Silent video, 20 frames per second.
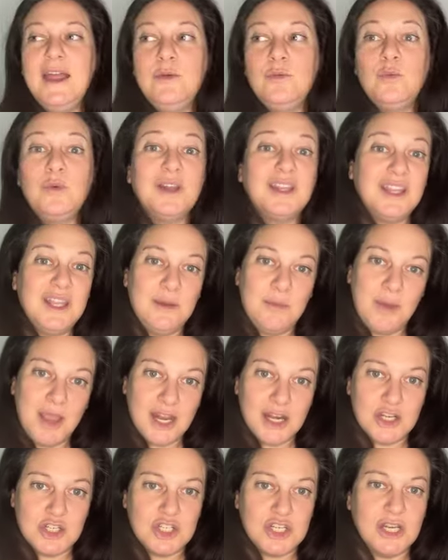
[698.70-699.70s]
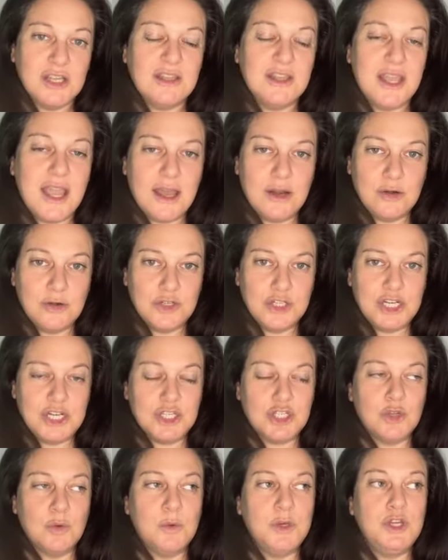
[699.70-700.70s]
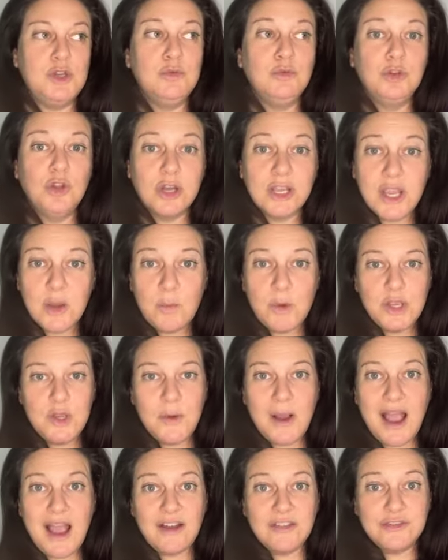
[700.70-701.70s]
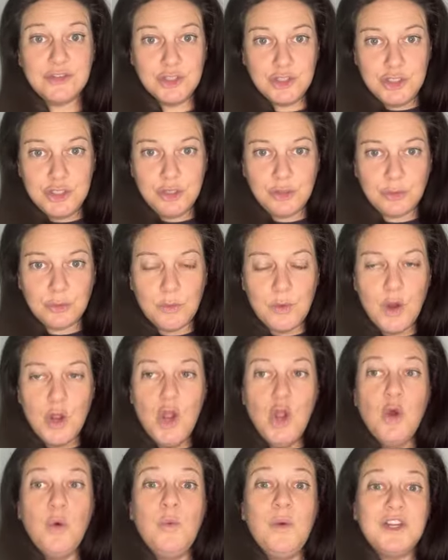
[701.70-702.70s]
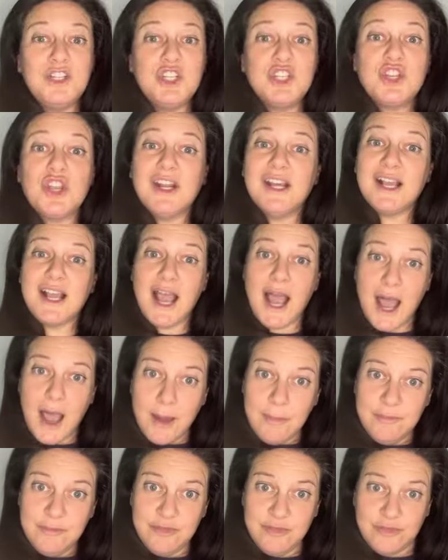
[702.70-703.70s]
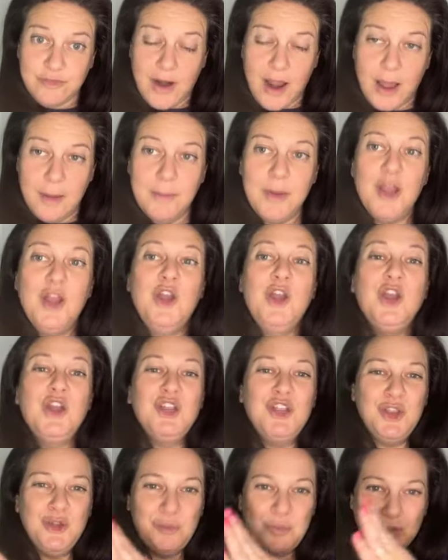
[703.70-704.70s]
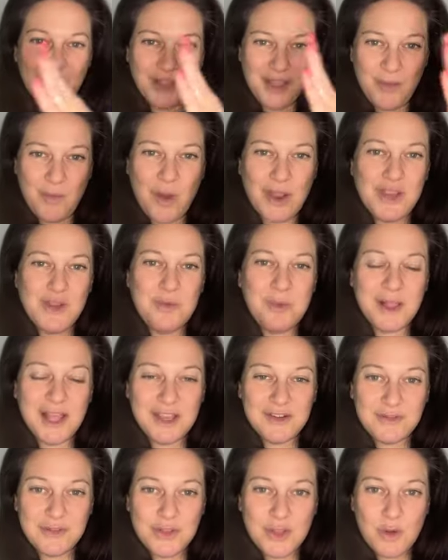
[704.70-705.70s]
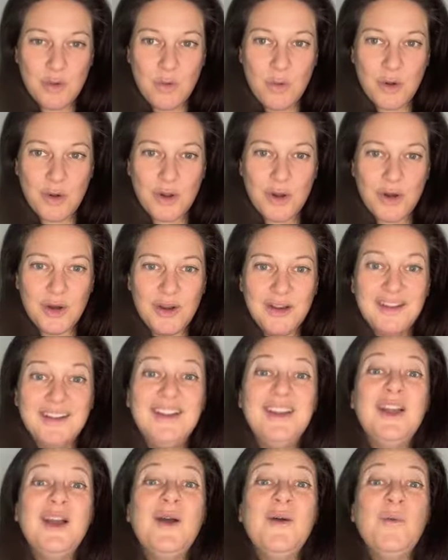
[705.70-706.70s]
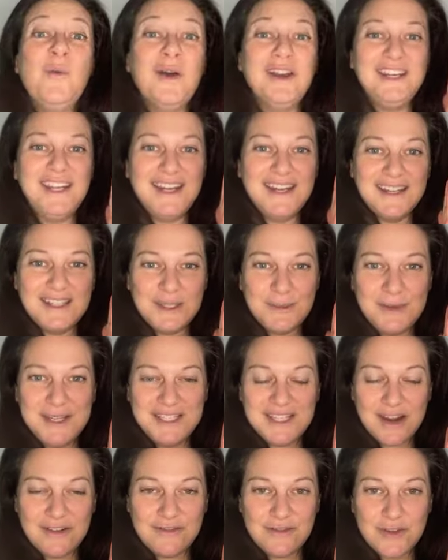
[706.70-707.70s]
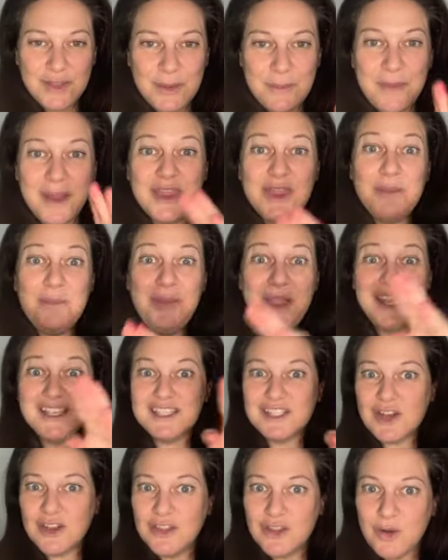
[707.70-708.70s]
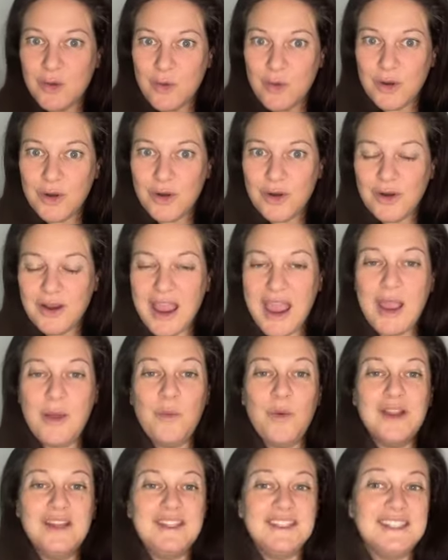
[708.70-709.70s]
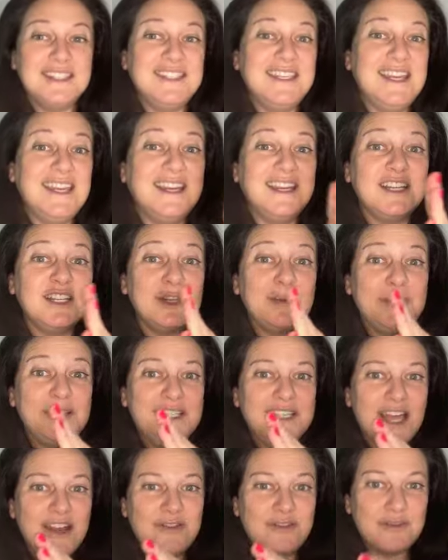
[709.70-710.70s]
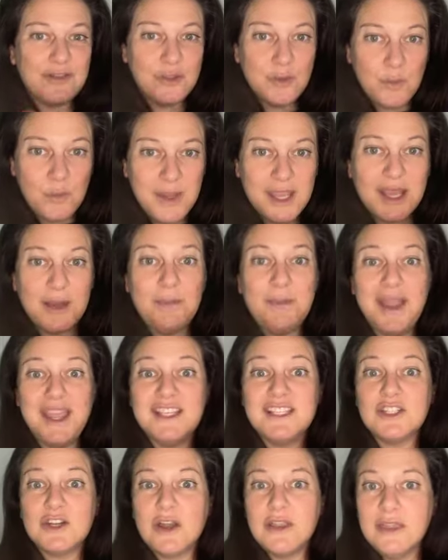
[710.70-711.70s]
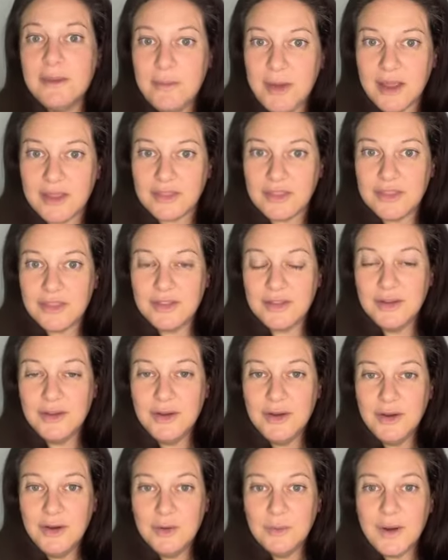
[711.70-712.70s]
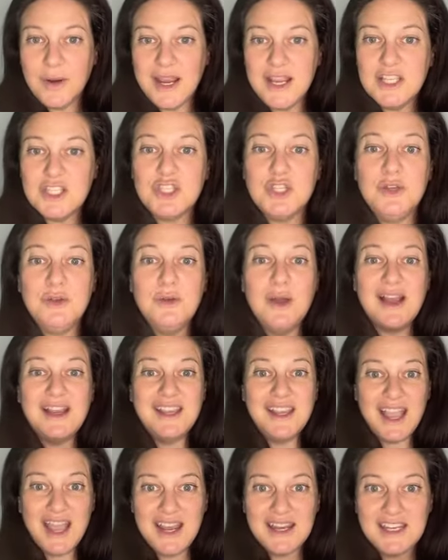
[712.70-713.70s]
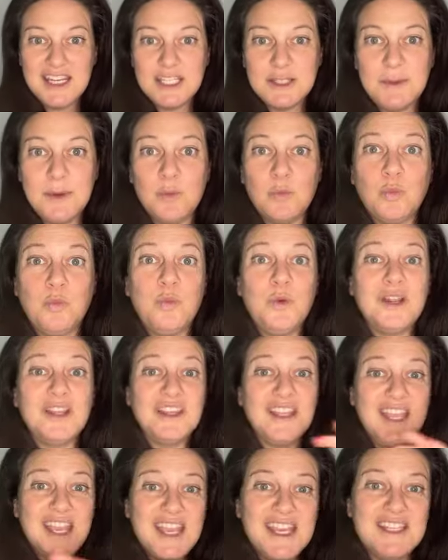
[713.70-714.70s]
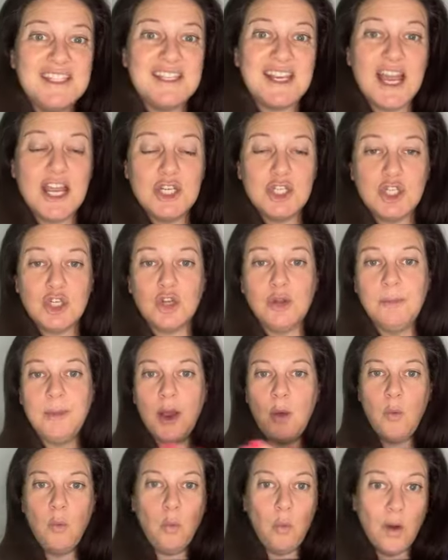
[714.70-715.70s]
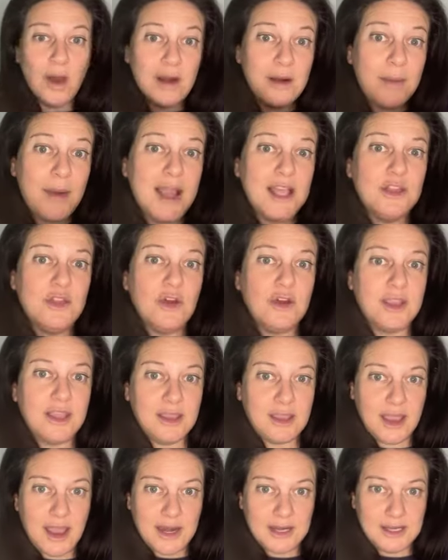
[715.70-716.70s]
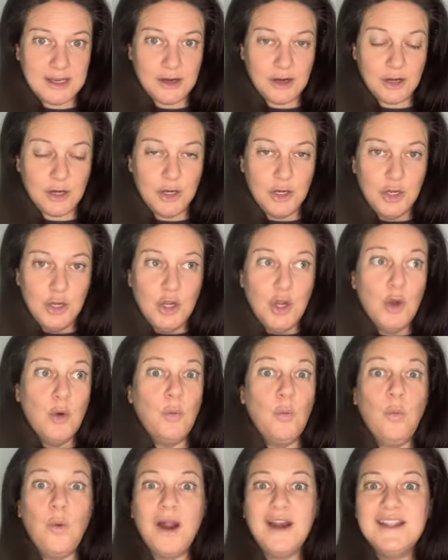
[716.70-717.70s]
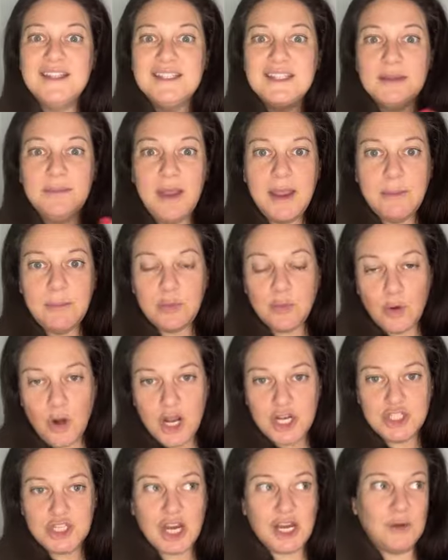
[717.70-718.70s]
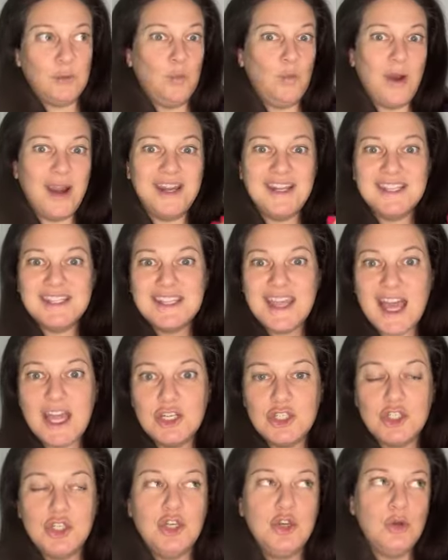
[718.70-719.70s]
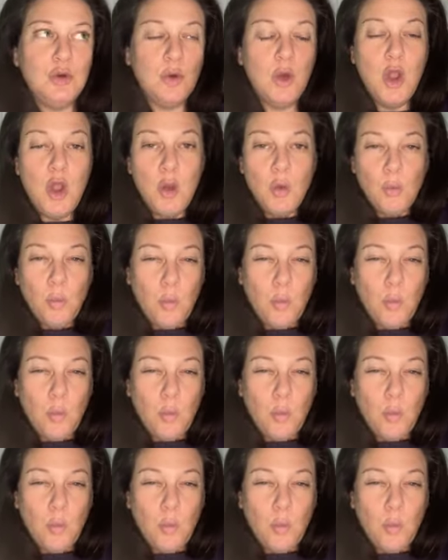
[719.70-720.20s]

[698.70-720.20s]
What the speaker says: And really managing the energy. So when you look at what you have to do, which is going to come from what you planned for the quarter, what needed to be done for the month based on the quarter, and what's needing to be done for the week based on the month, right? So you, again, need to be really intentional about what am I looking at here? What is the main project? When is that due?